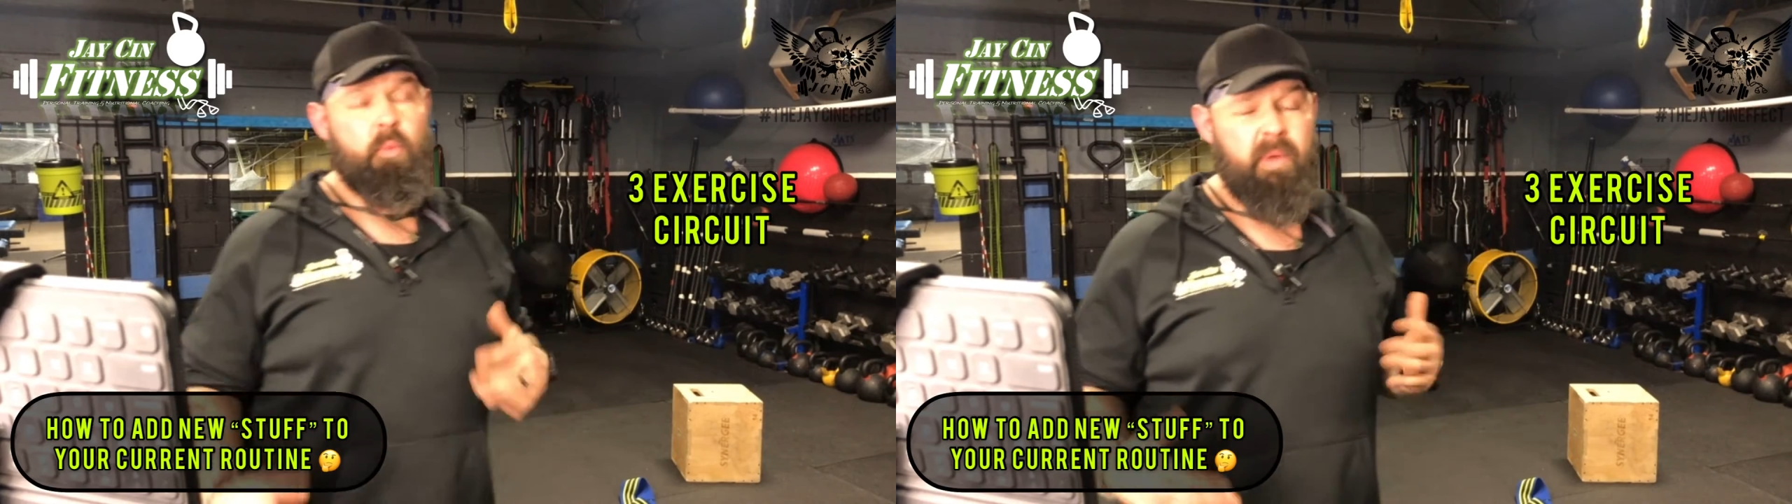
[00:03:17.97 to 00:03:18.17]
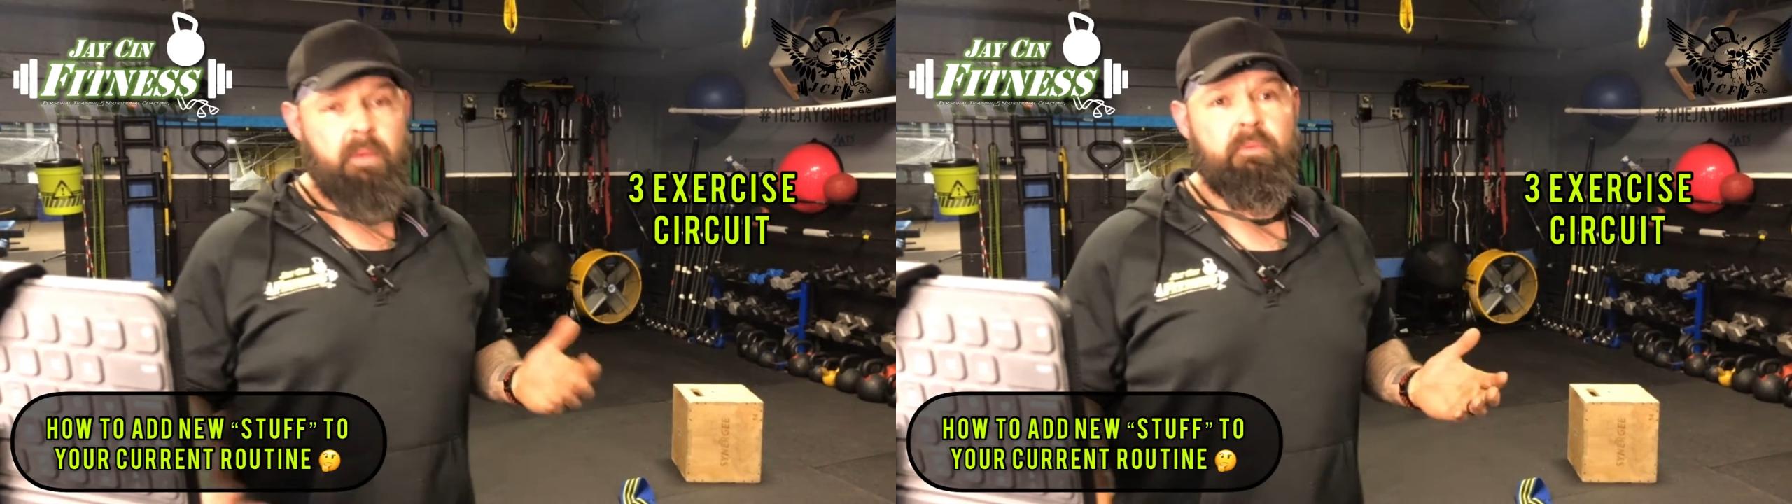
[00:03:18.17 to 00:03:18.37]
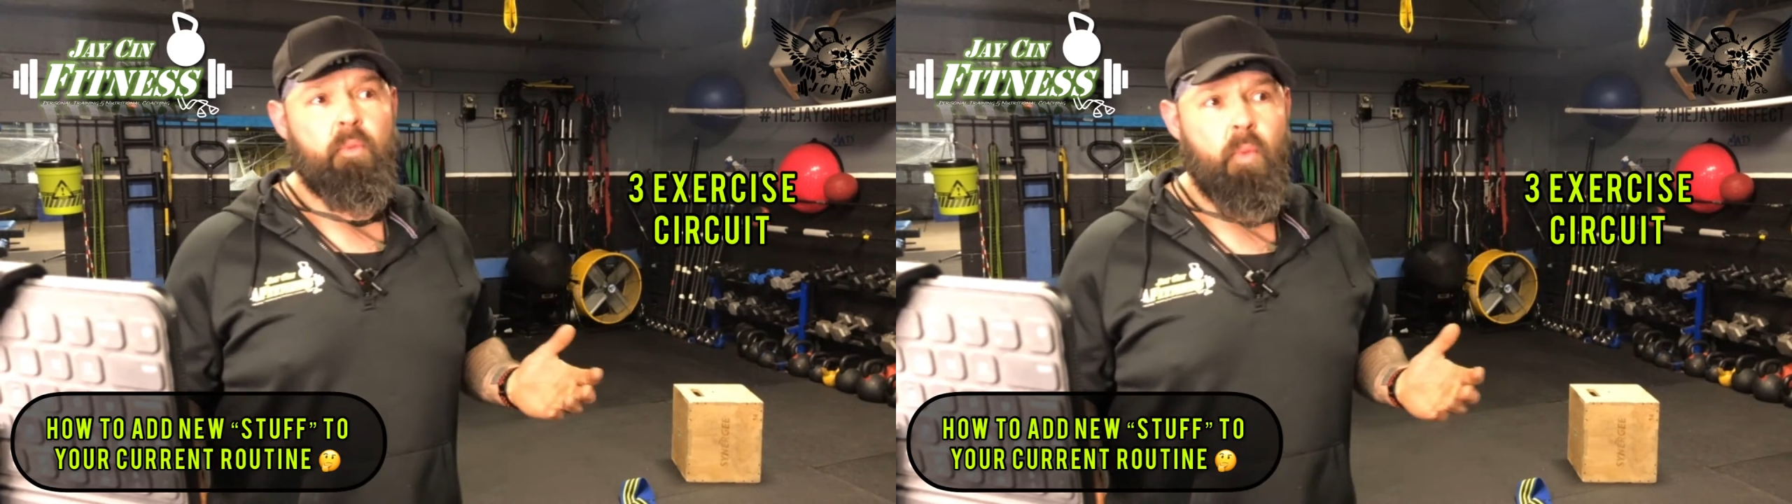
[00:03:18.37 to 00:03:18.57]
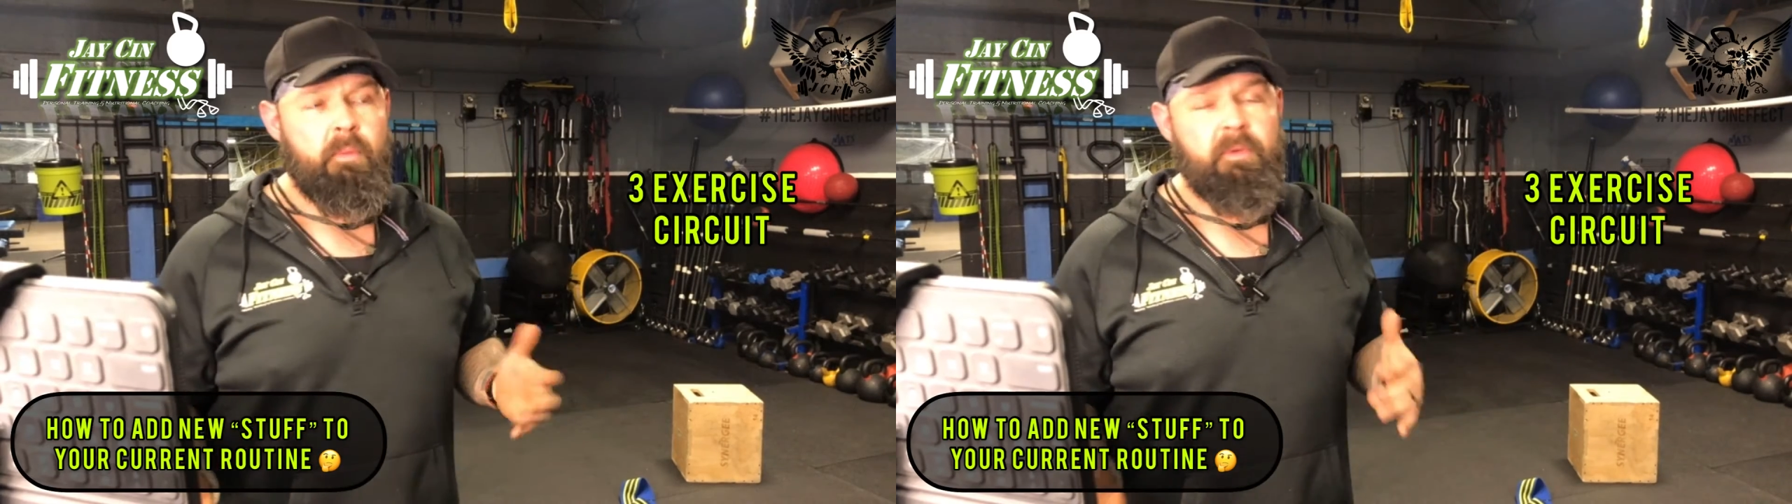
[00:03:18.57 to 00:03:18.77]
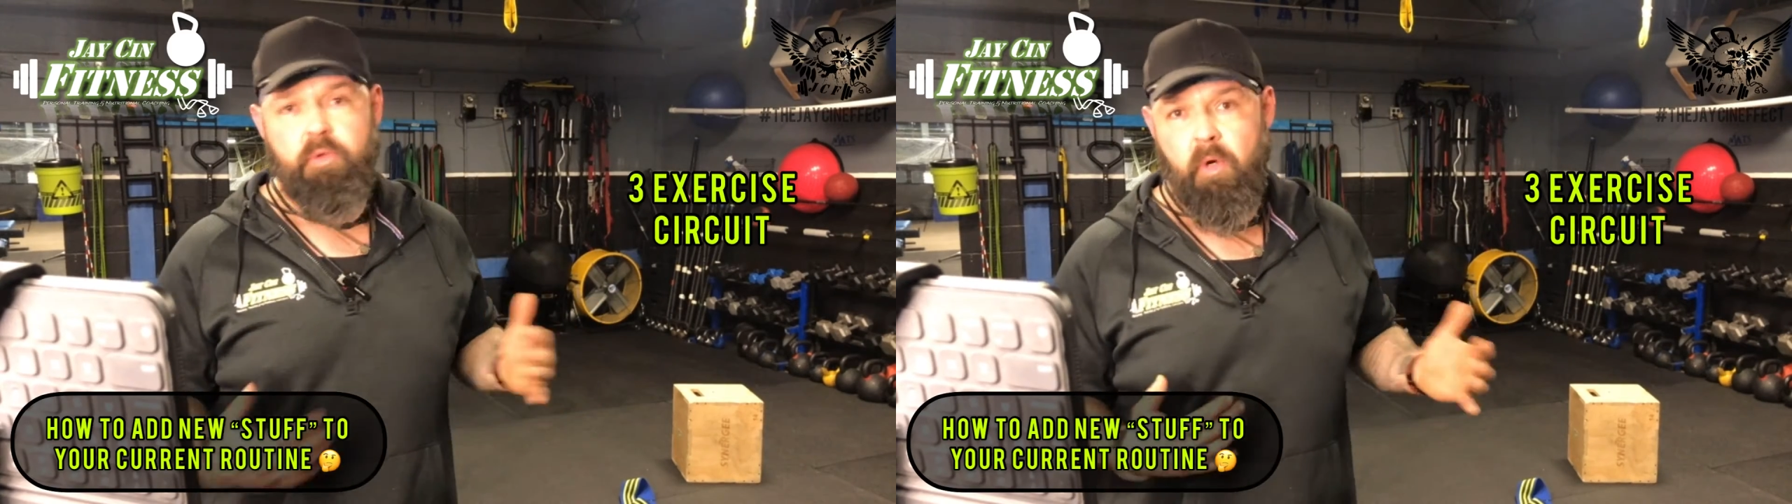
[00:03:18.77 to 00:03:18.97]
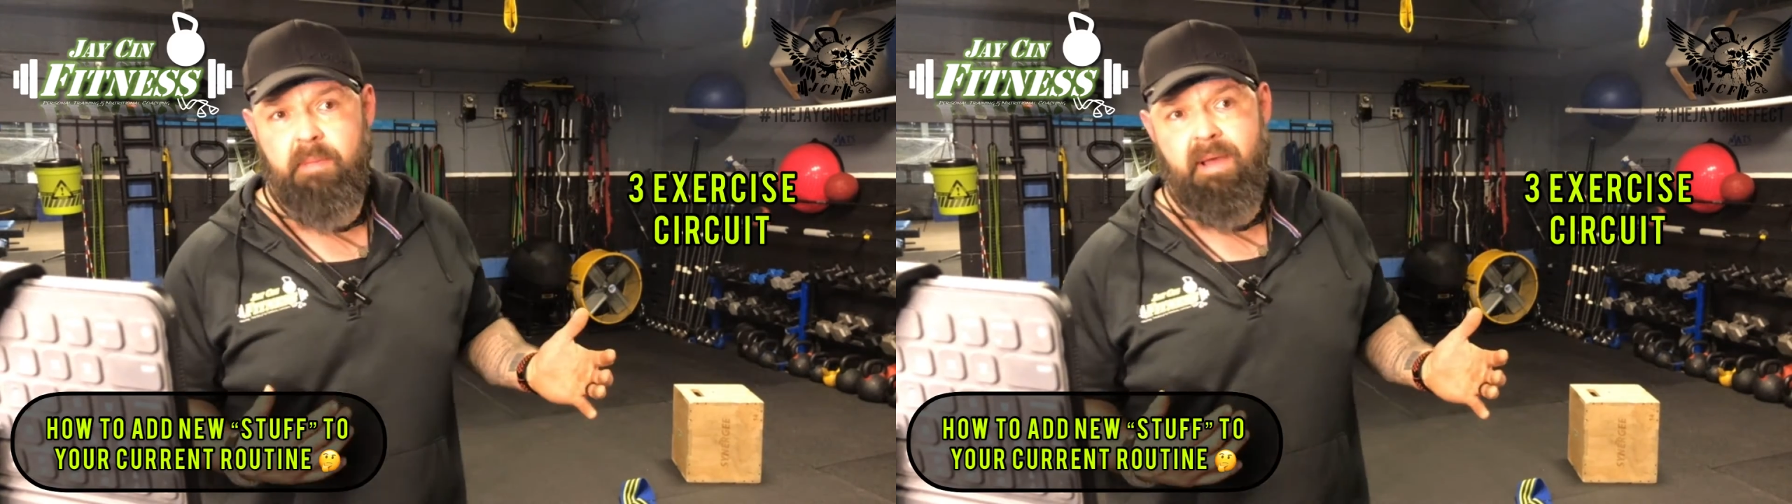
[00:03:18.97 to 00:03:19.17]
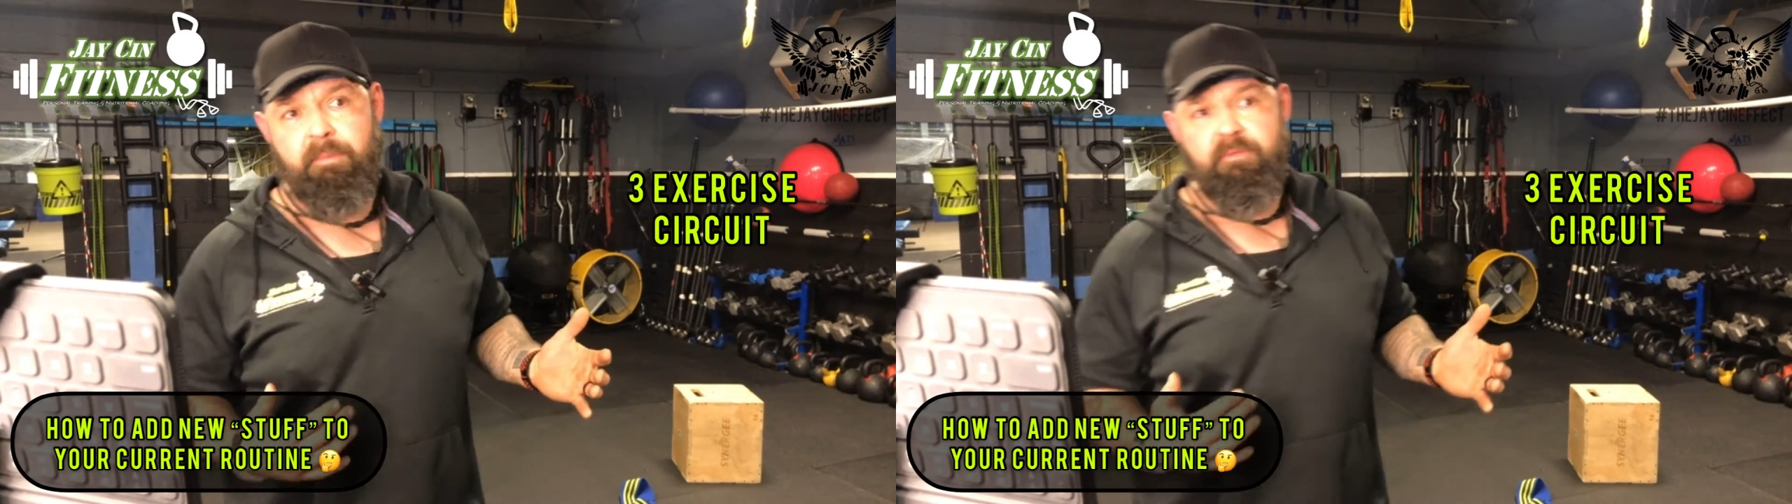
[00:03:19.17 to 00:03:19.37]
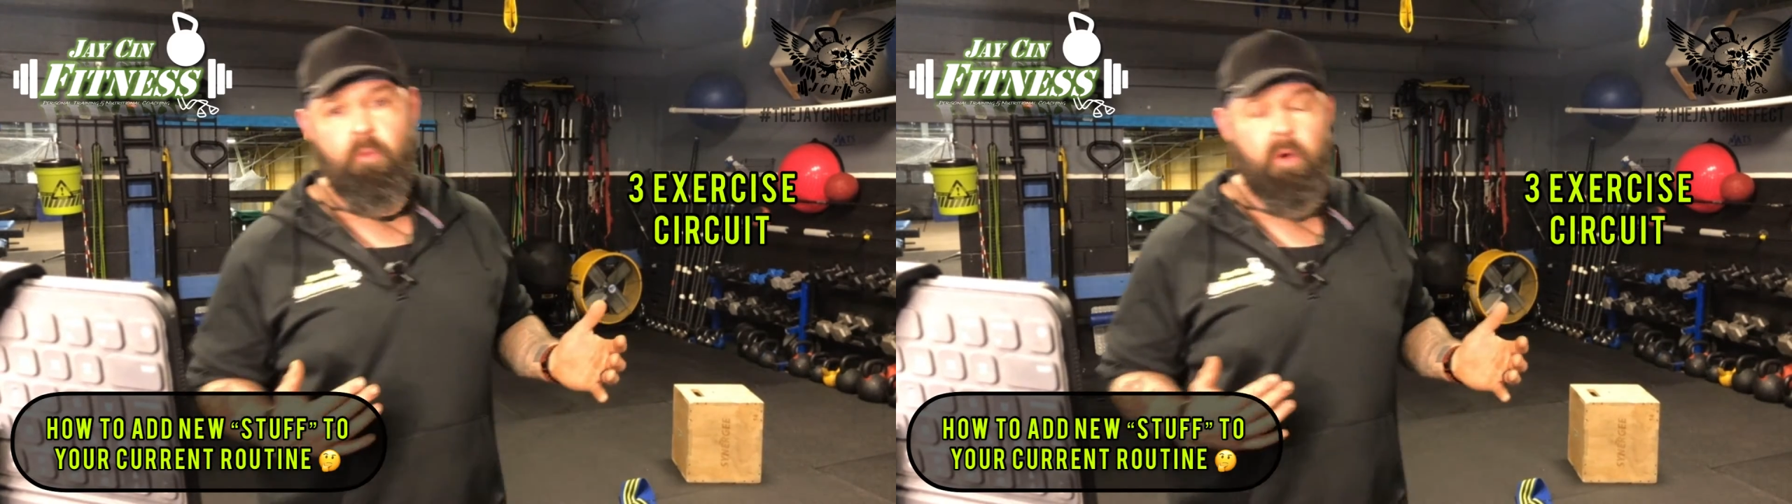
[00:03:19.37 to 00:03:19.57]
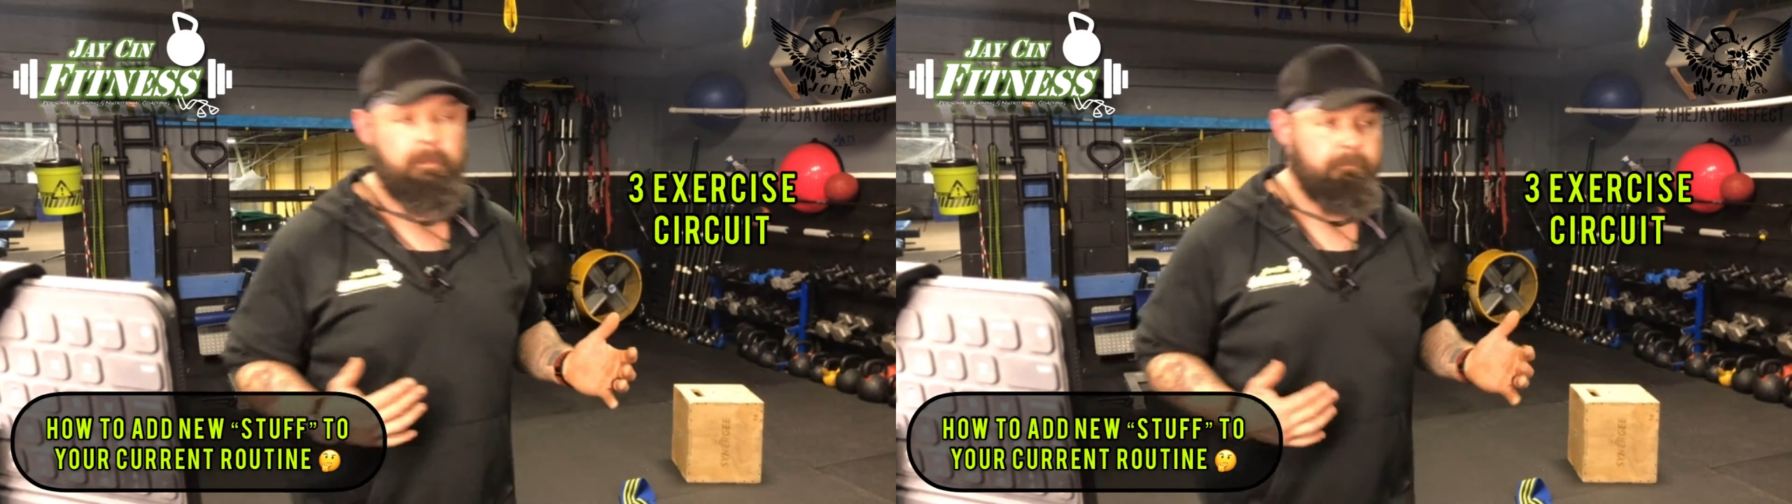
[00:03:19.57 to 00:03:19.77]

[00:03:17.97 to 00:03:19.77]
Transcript: way the one we were talking about before.